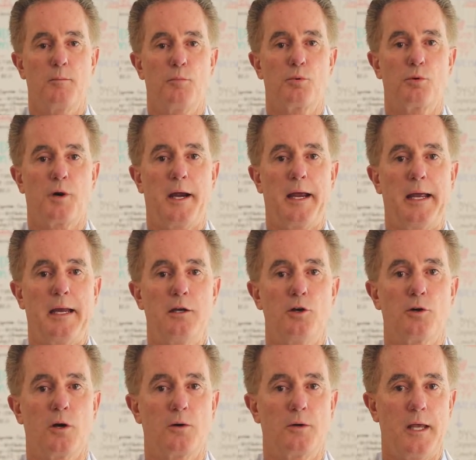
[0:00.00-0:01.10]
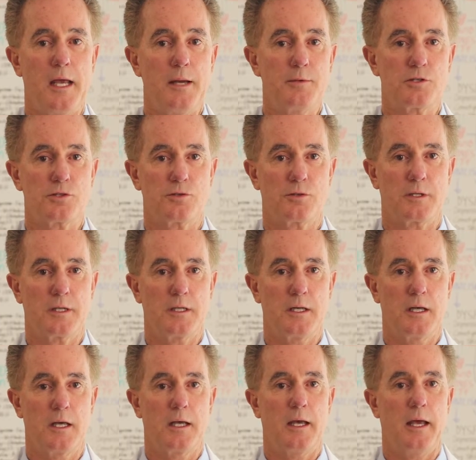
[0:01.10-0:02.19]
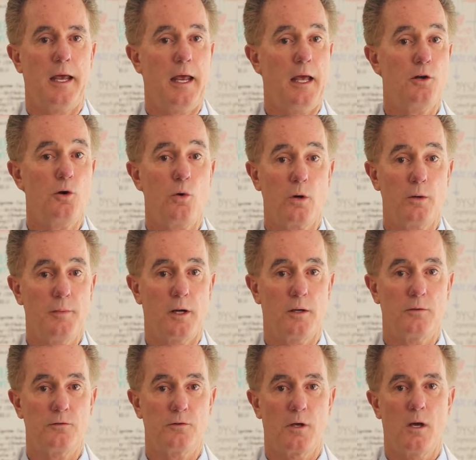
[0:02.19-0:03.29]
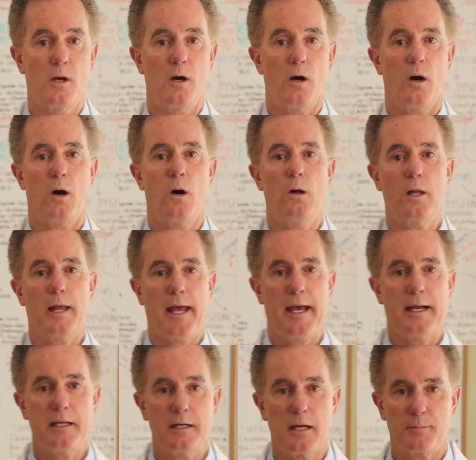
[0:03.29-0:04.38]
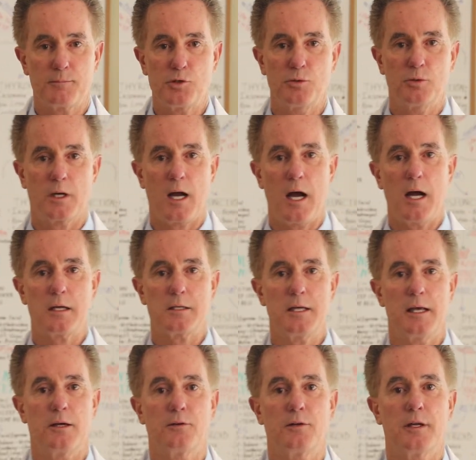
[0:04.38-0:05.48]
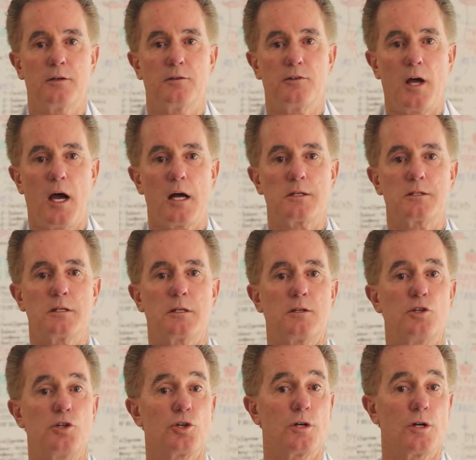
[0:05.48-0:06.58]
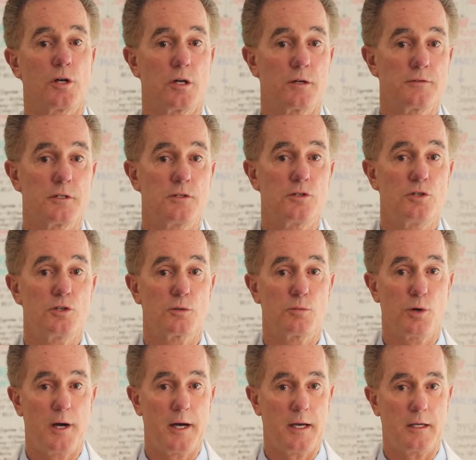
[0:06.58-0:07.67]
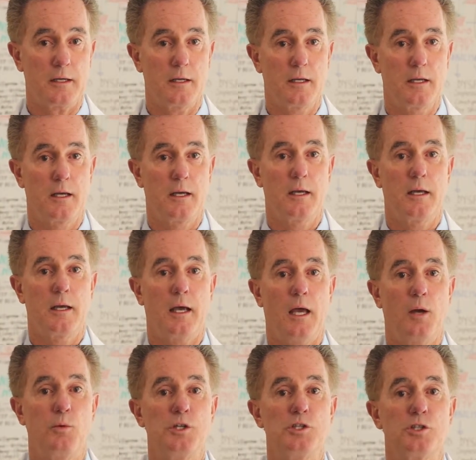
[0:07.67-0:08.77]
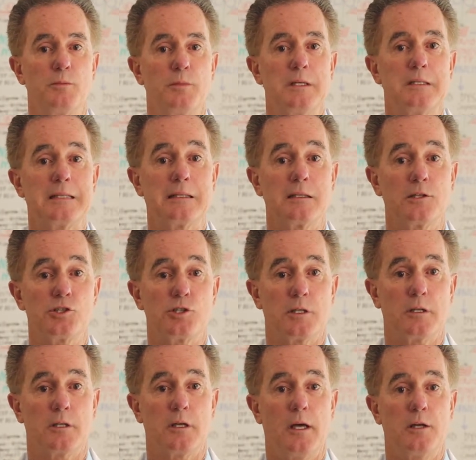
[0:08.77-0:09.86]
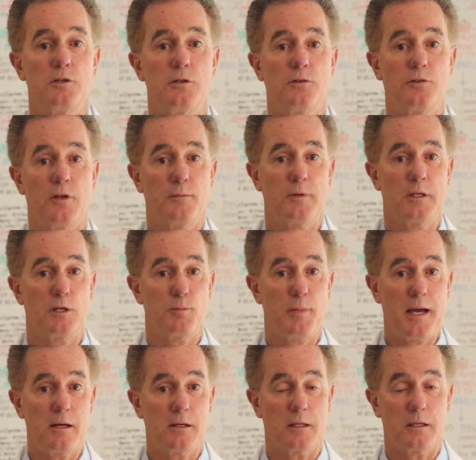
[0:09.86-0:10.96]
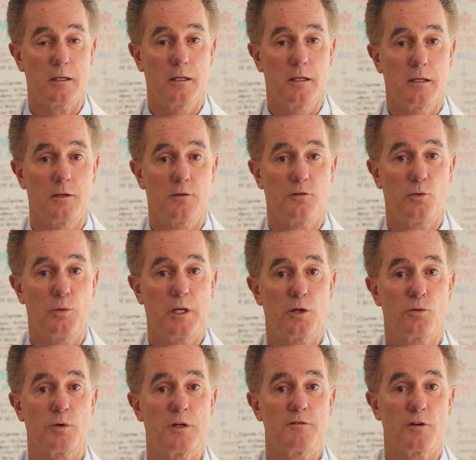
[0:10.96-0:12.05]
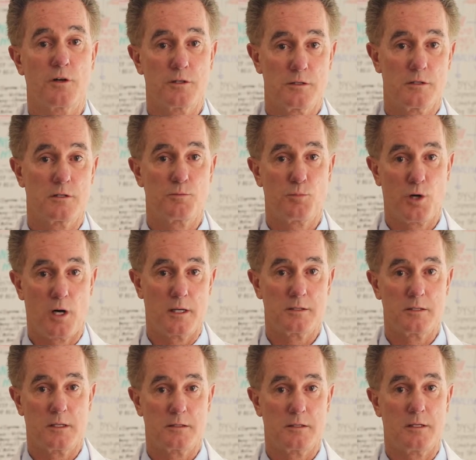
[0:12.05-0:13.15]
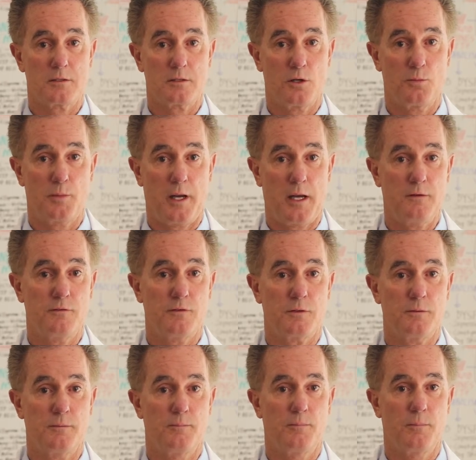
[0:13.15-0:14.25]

brain neurochemistry, and hormones, all adding up to a cocktail that is toxic to your nerves and to your brain, and we should be diligent and do something about it so we can reverse this process that's so painful.